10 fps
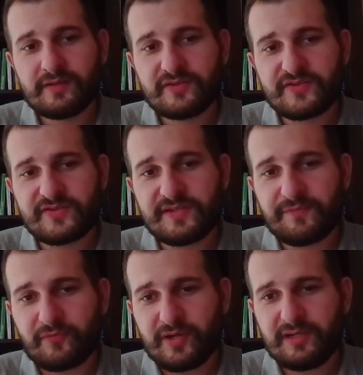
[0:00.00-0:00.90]

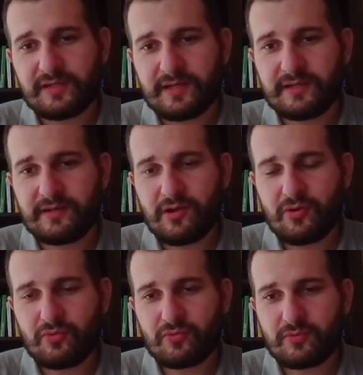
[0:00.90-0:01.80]
c3, and
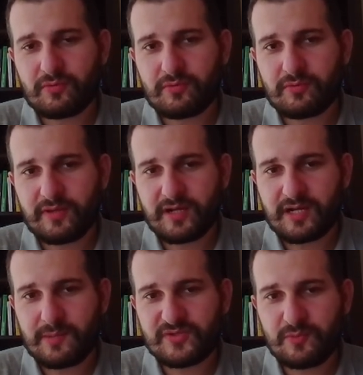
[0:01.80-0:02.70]
now there
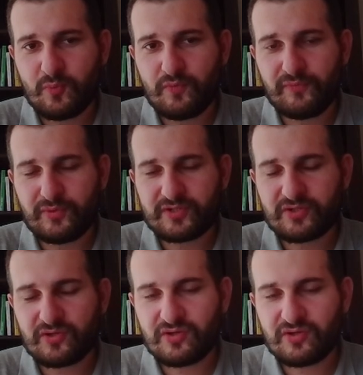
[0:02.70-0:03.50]
comes a move which